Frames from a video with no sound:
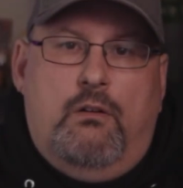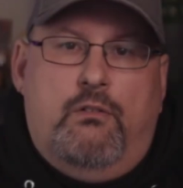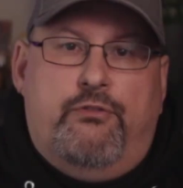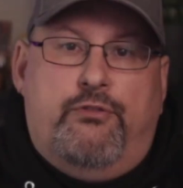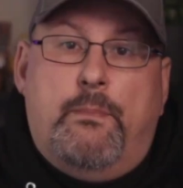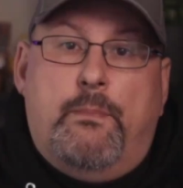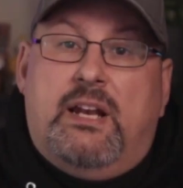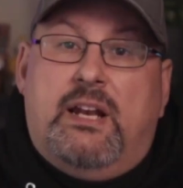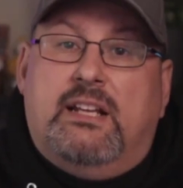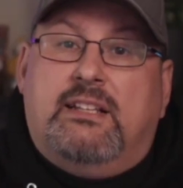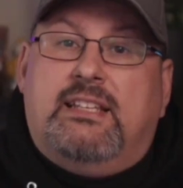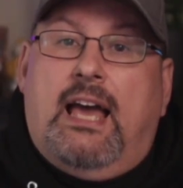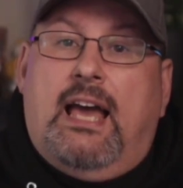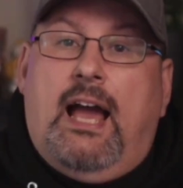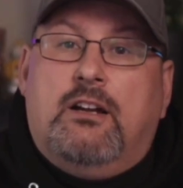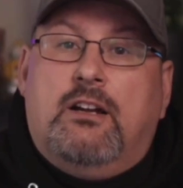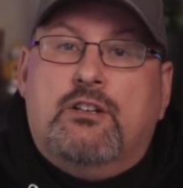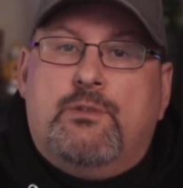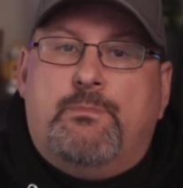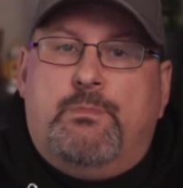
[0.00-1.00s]
From an
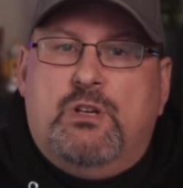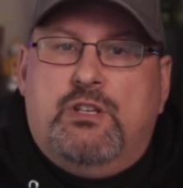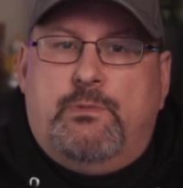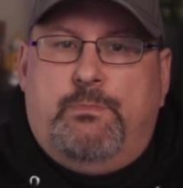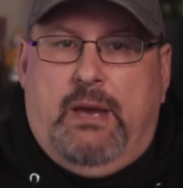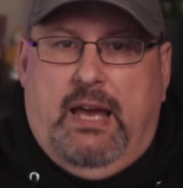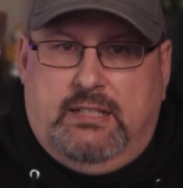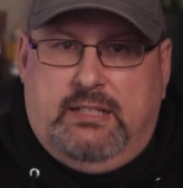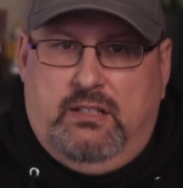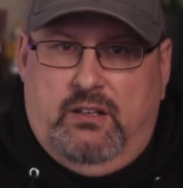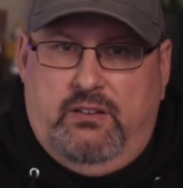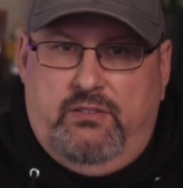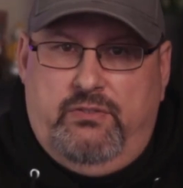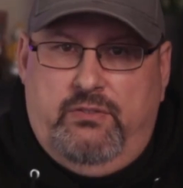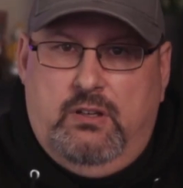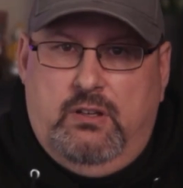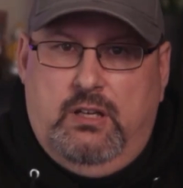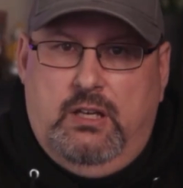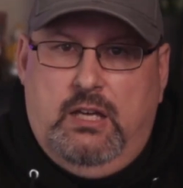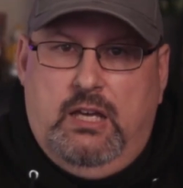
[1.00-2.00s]
attacker's perspective,
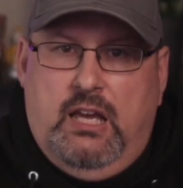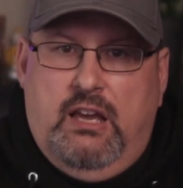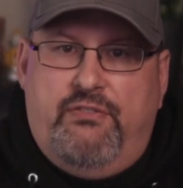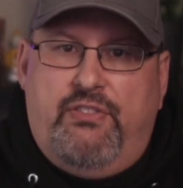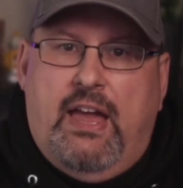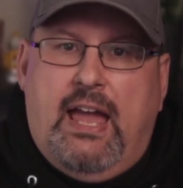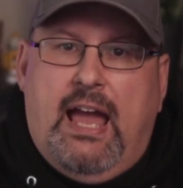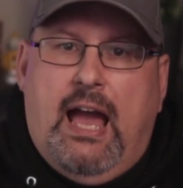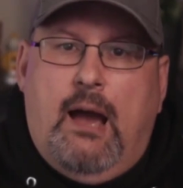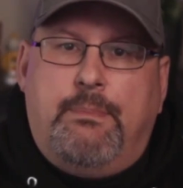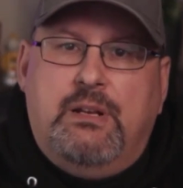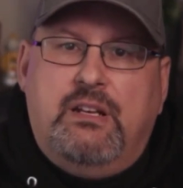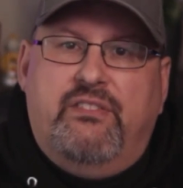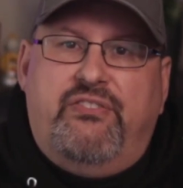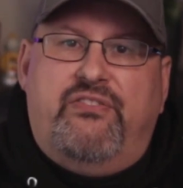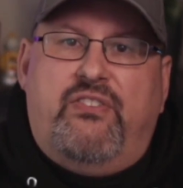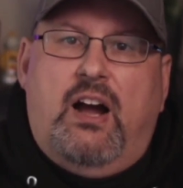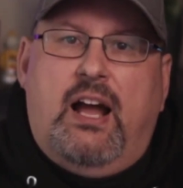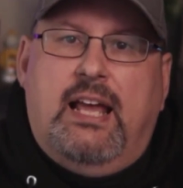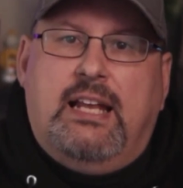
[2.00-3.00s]
if they happen to
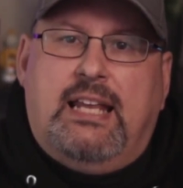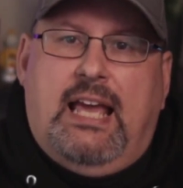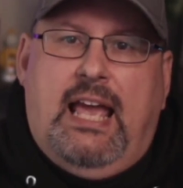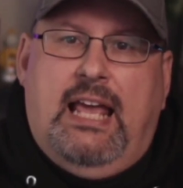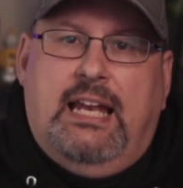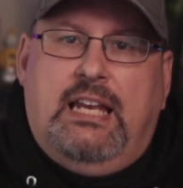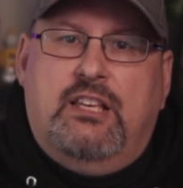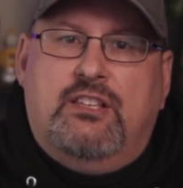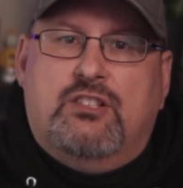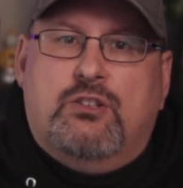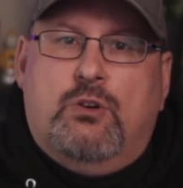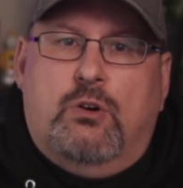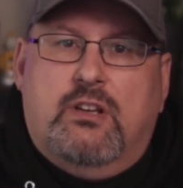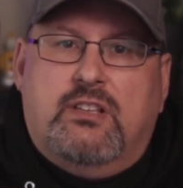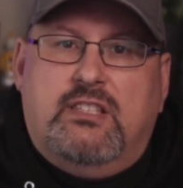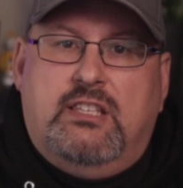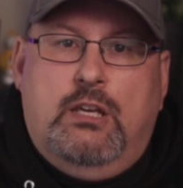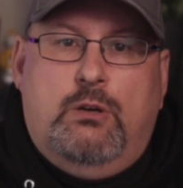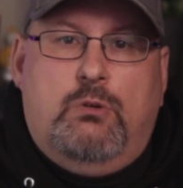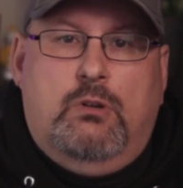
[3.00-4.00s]
find any sort of
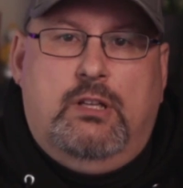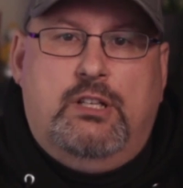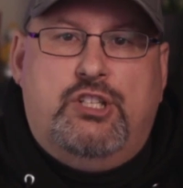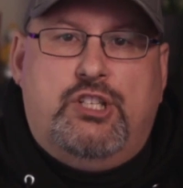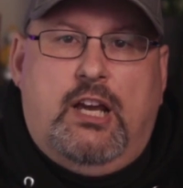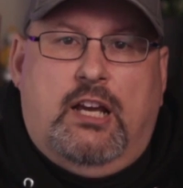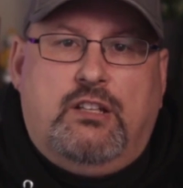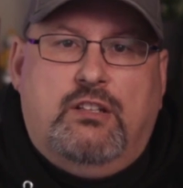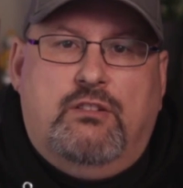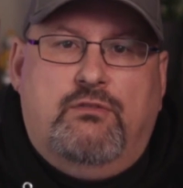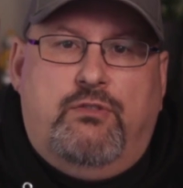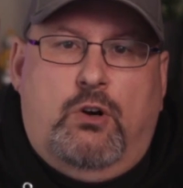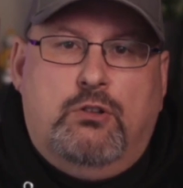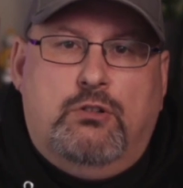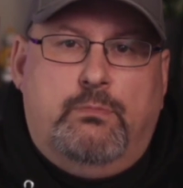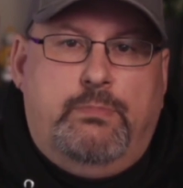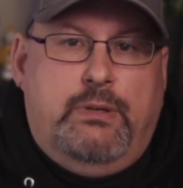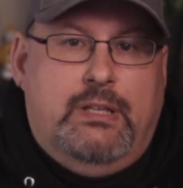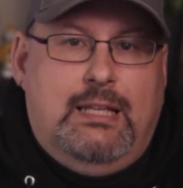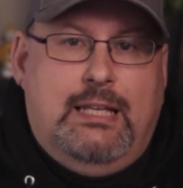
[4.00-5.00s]
SQL injection
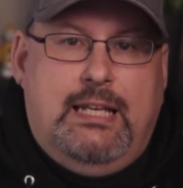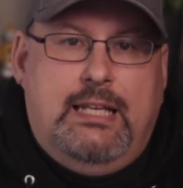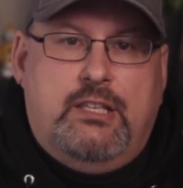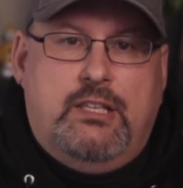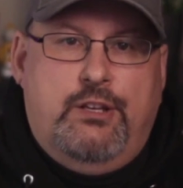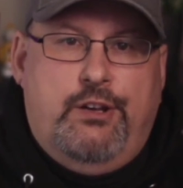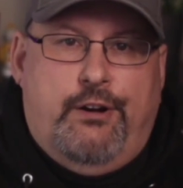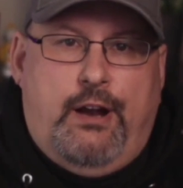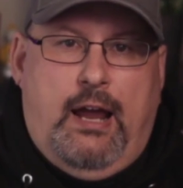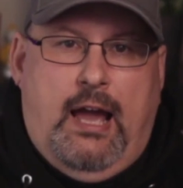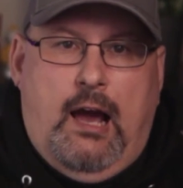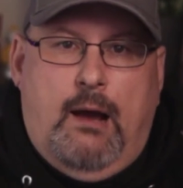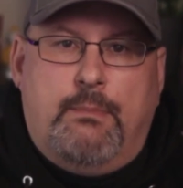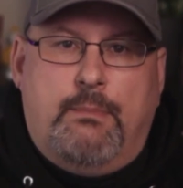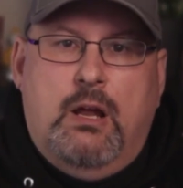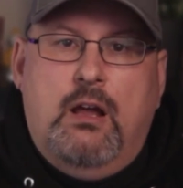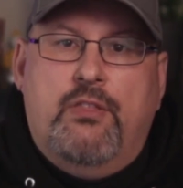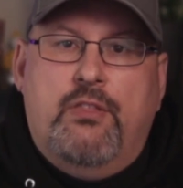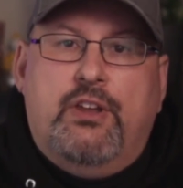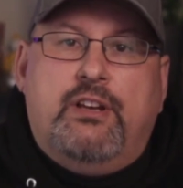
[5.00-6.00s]
vulnerabilities in your app,
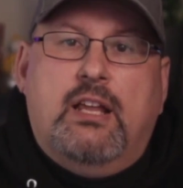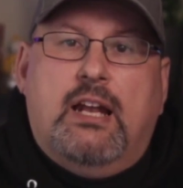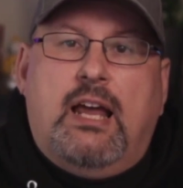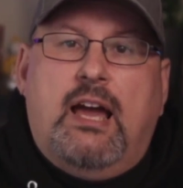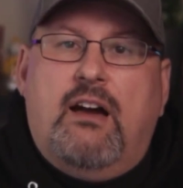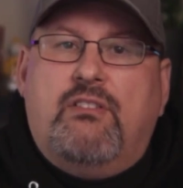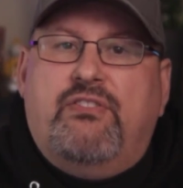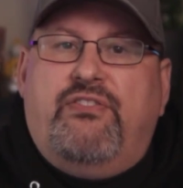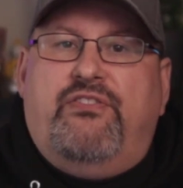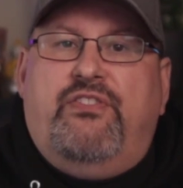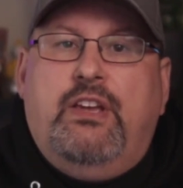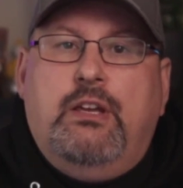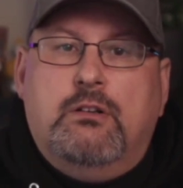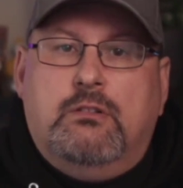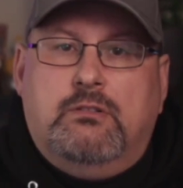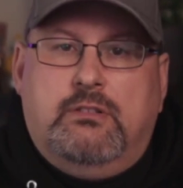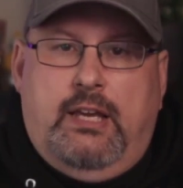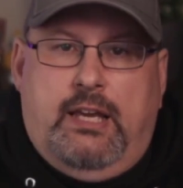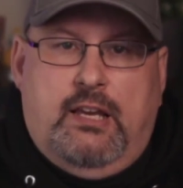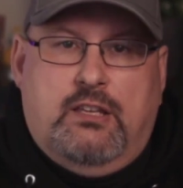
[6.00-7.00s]
they're going to have a
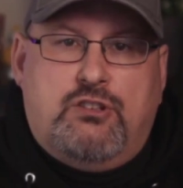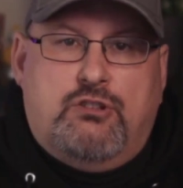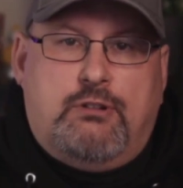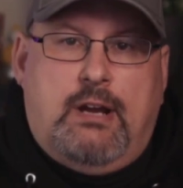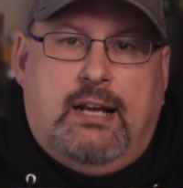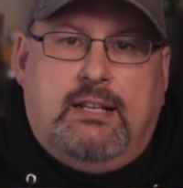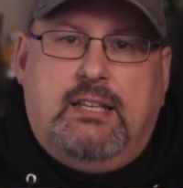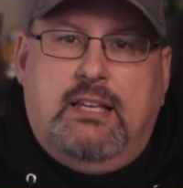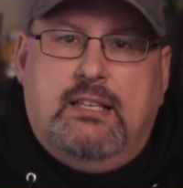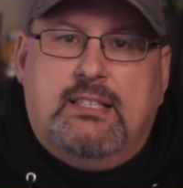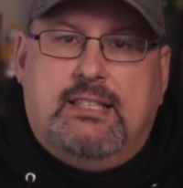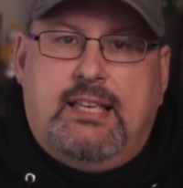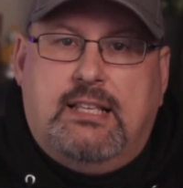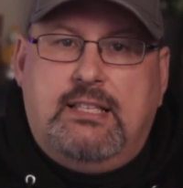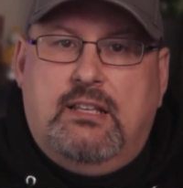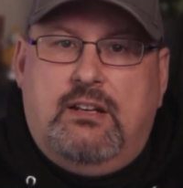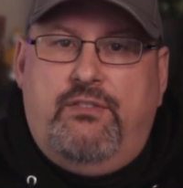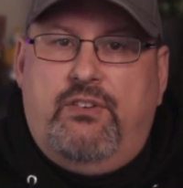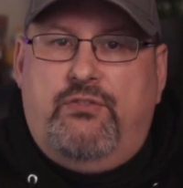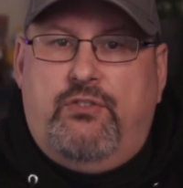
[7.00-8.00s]
field day extracting
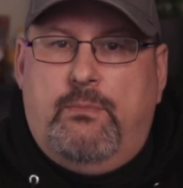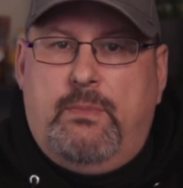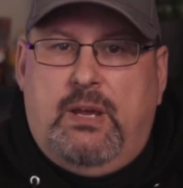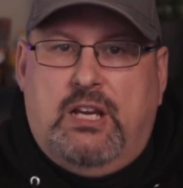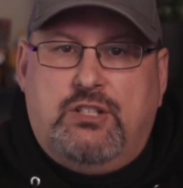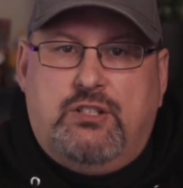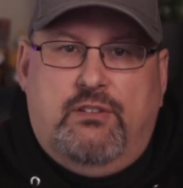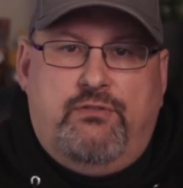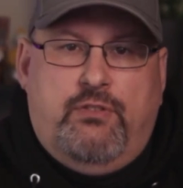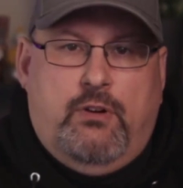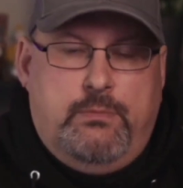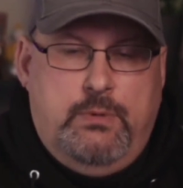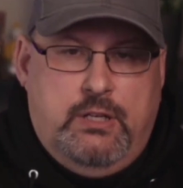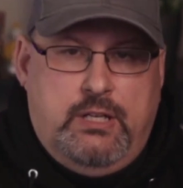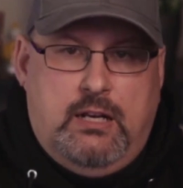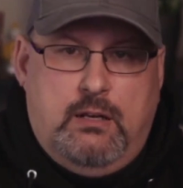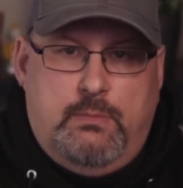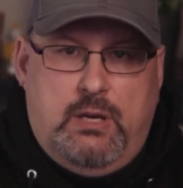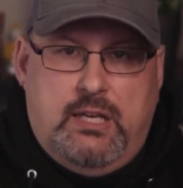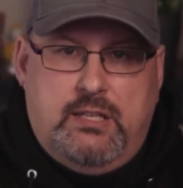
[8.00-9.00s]
sensitive information from your
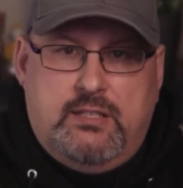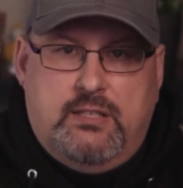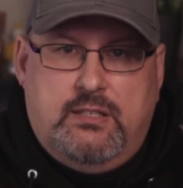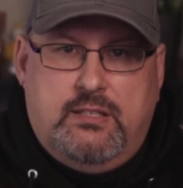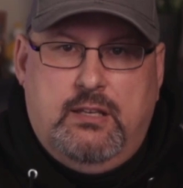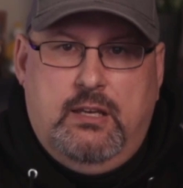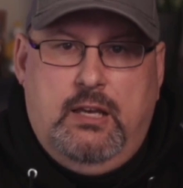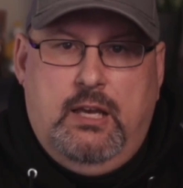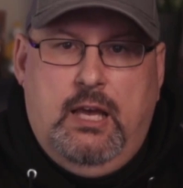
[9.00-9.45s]
database.